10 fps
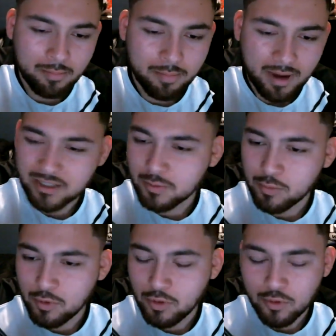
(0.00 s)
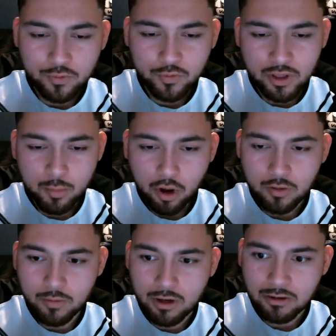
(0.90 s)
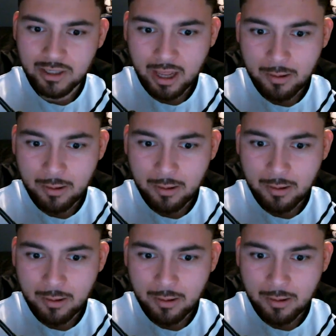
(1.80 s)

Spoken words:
by just maneuvering the ball around,